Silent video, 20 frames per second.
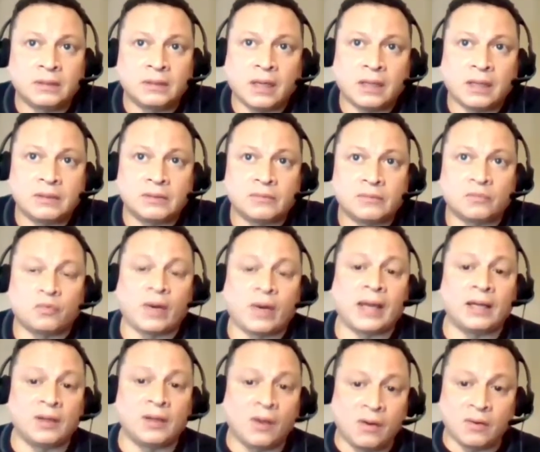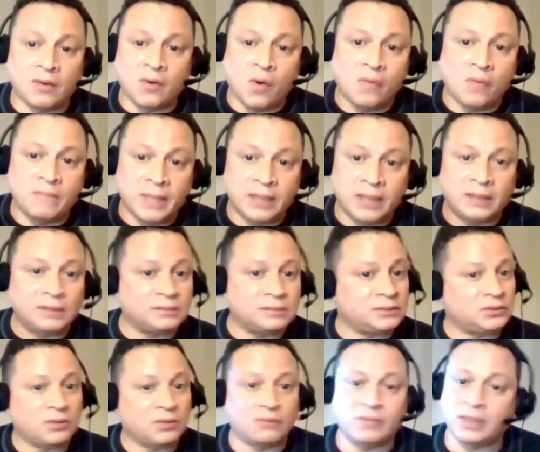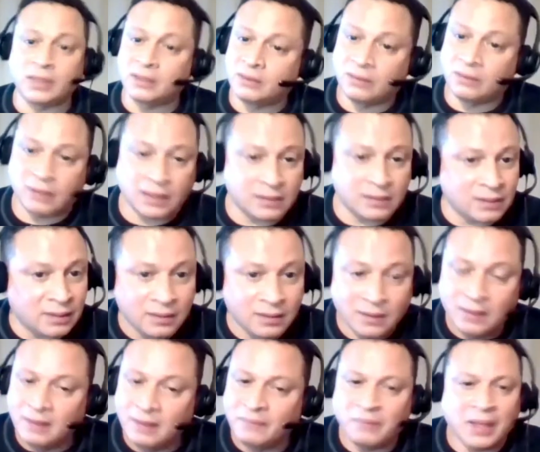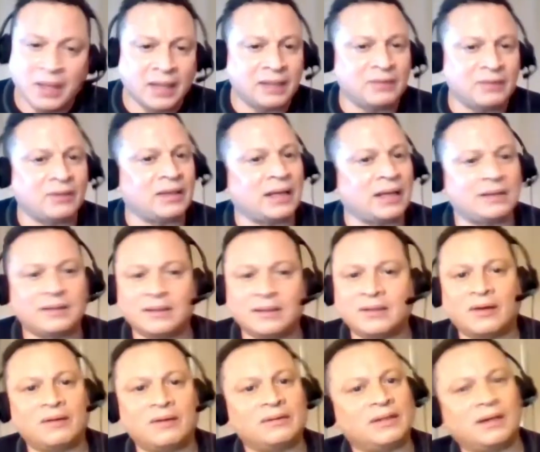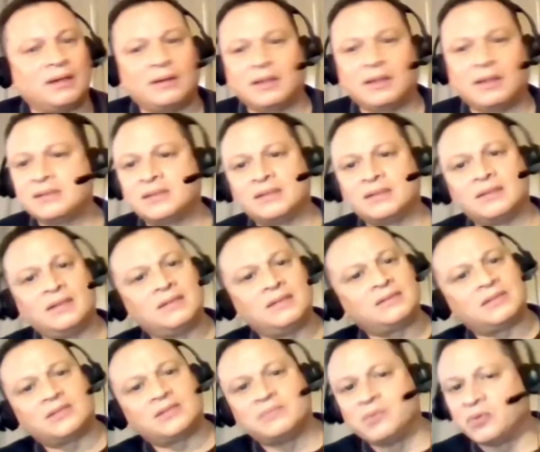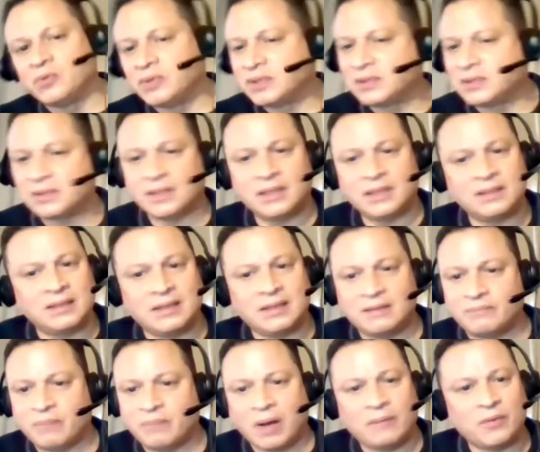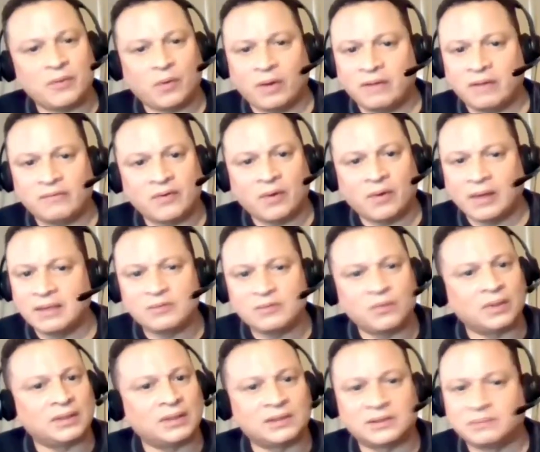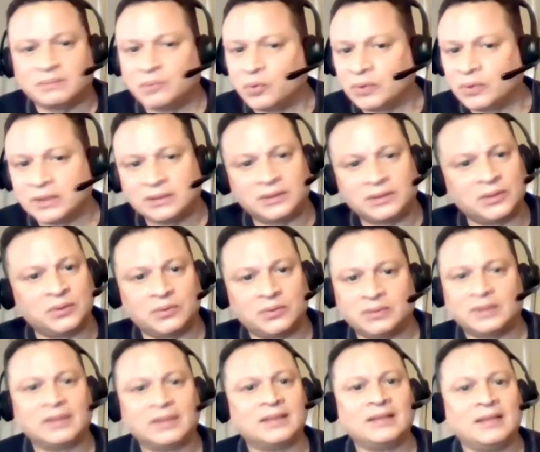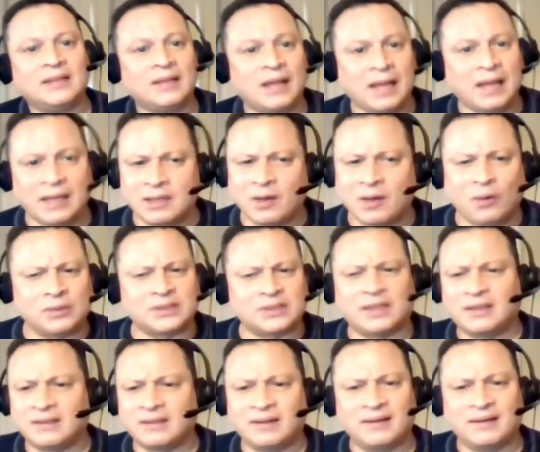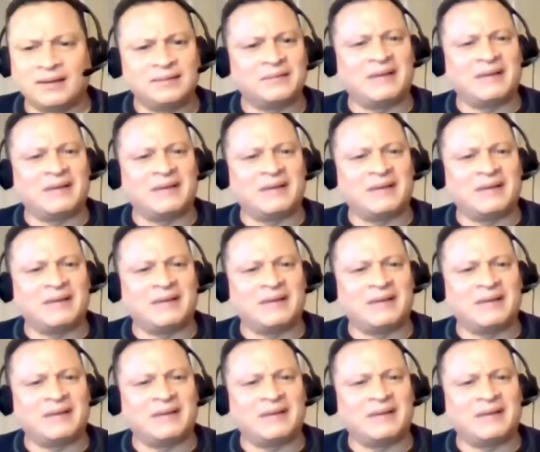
the Ray Longo minute, you already know I'm, that. Uh, man, yo, that yo, yo, he's the he's the smoothest. He he probably don't even know he's one of the smoothest dudes, and he goes on there.